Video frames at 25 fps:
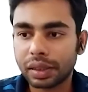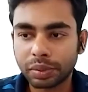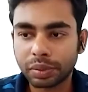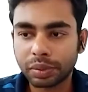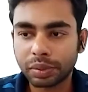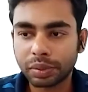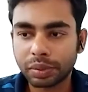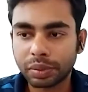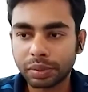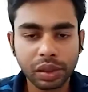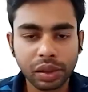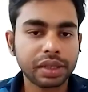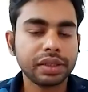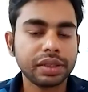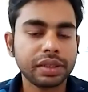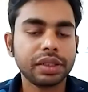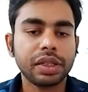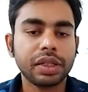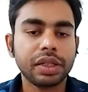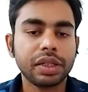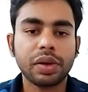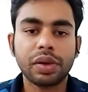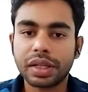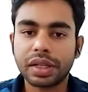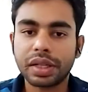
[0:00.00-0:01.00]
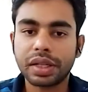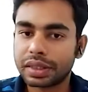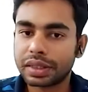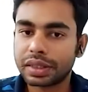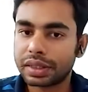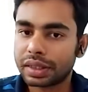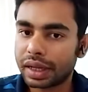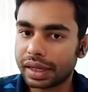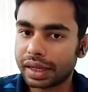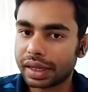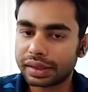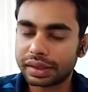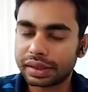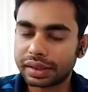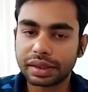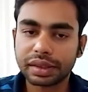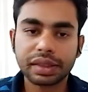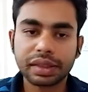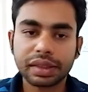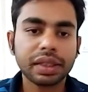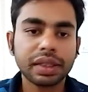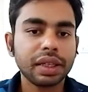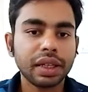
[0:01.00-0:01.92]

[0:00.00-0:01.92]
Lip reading: cryptocurrency or digital assets,